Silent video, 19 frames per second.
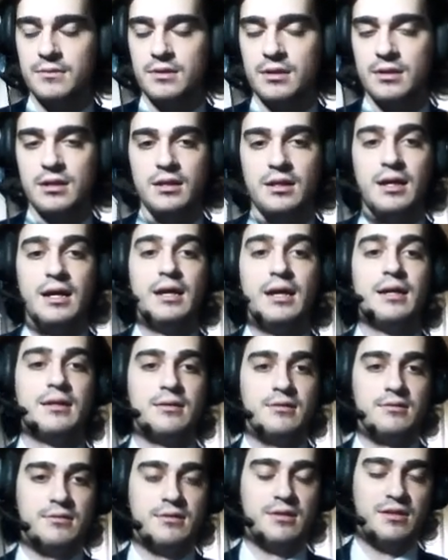Like,
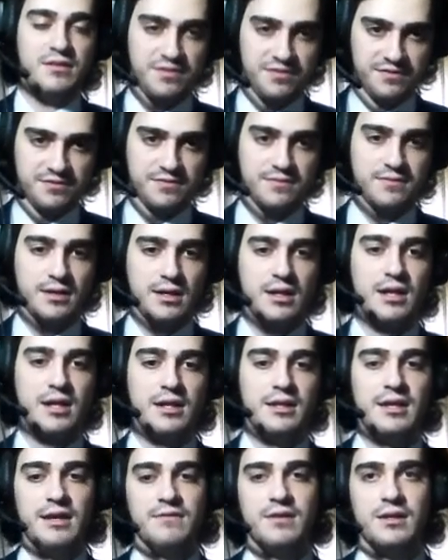if I
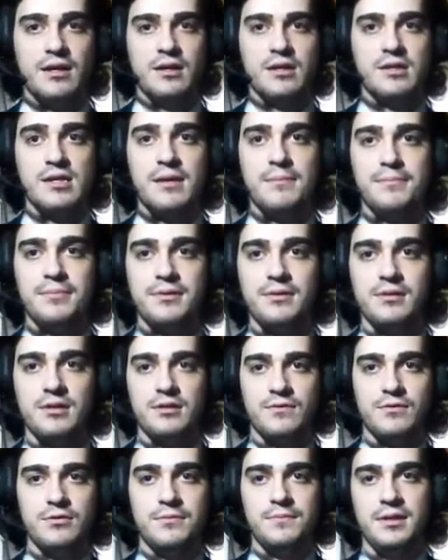gave an example, it
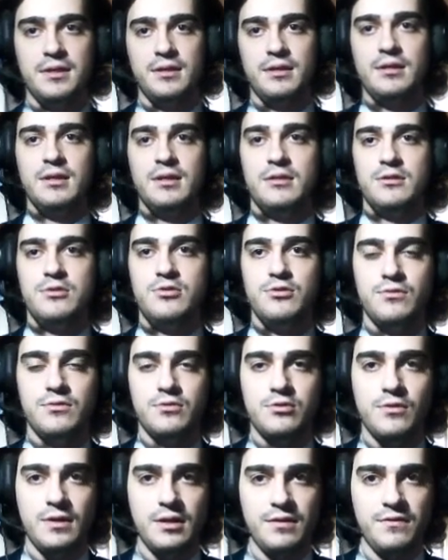would be in June
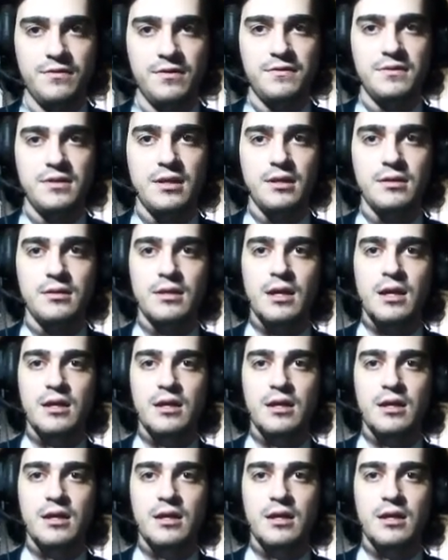2015,